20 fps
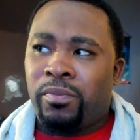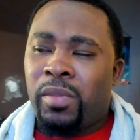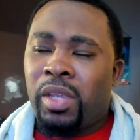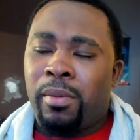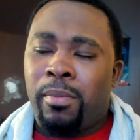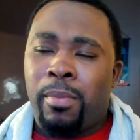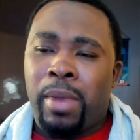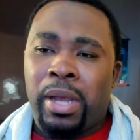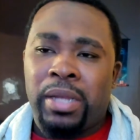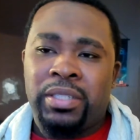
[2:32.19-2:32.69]

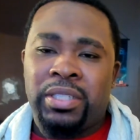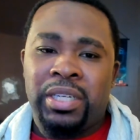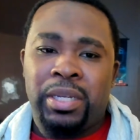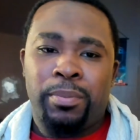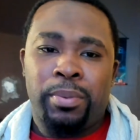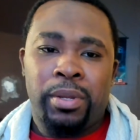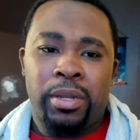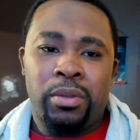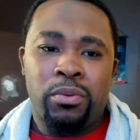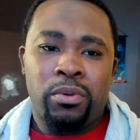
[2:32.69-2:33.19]
my
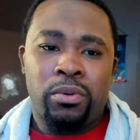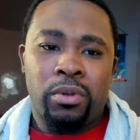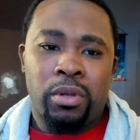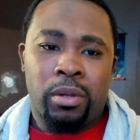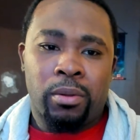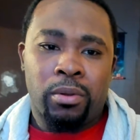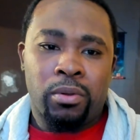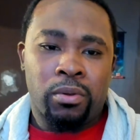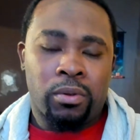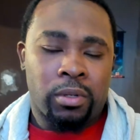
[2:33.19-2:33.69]

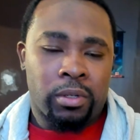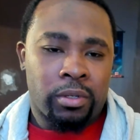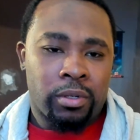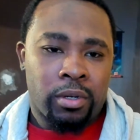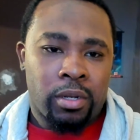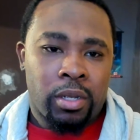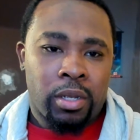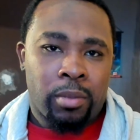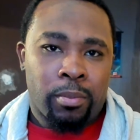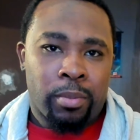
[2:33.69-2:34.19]
CPU cooler
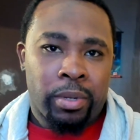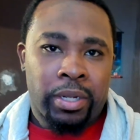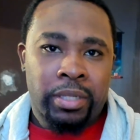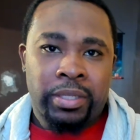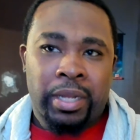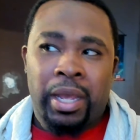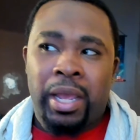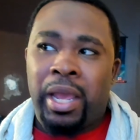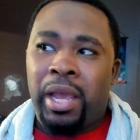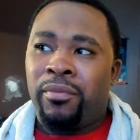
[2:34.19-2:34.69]
because
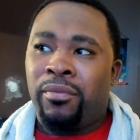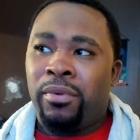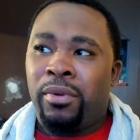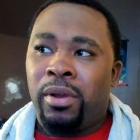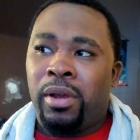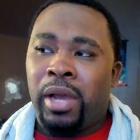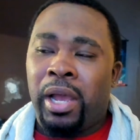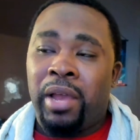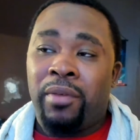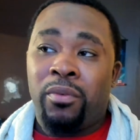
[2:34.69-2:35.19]
I have a
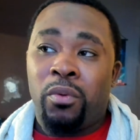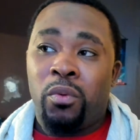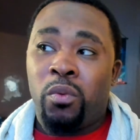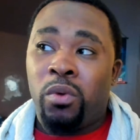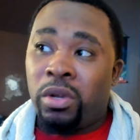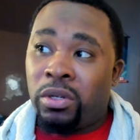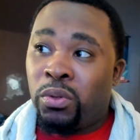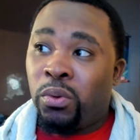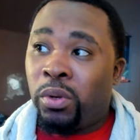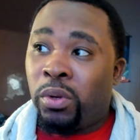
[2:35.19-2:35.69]

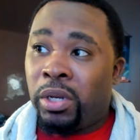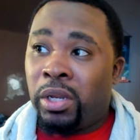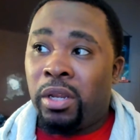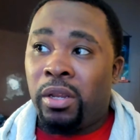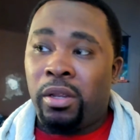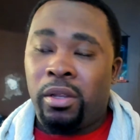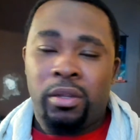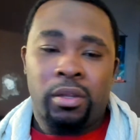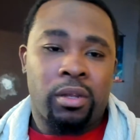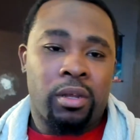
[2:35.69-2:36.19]
120
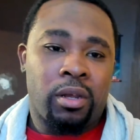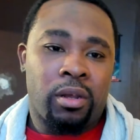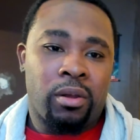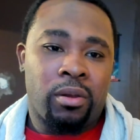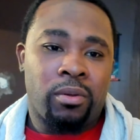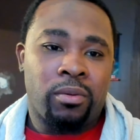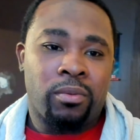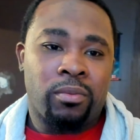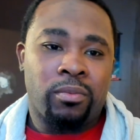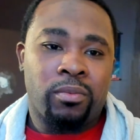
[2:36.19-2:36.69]

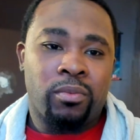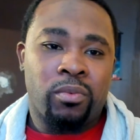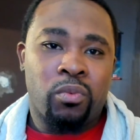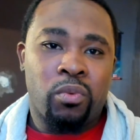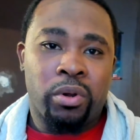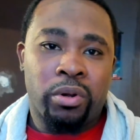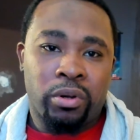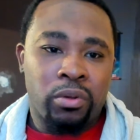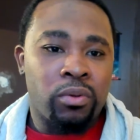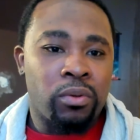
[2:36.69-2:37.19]

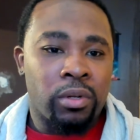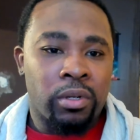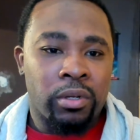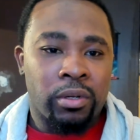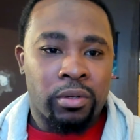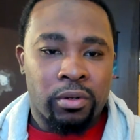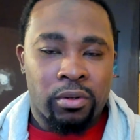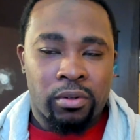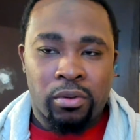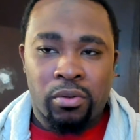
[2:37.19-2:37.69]
water cooler
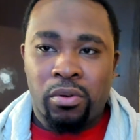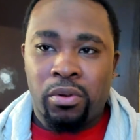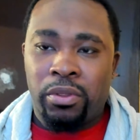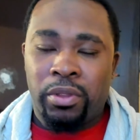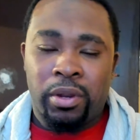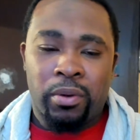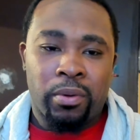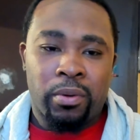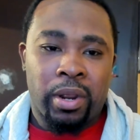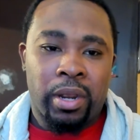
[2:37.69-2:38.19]
on
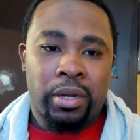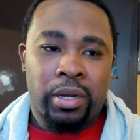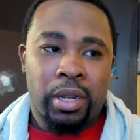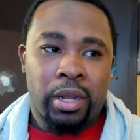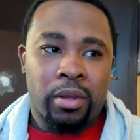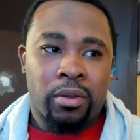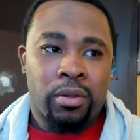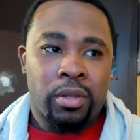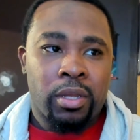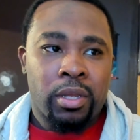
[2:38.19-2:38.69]
there right
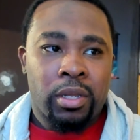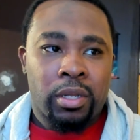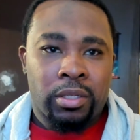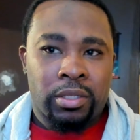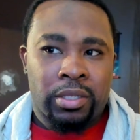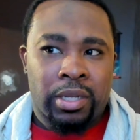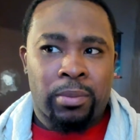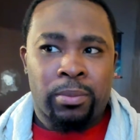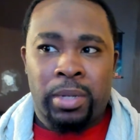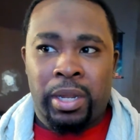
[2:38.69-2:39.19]
now. Because
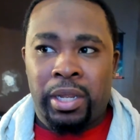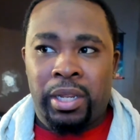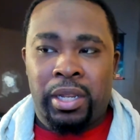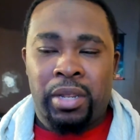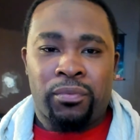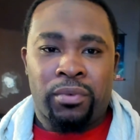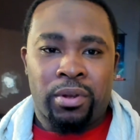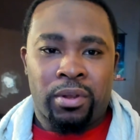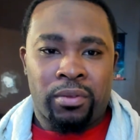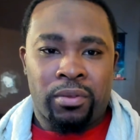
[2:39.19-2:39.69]
I'm like,
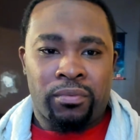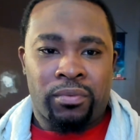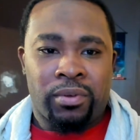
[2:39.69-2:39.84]
if their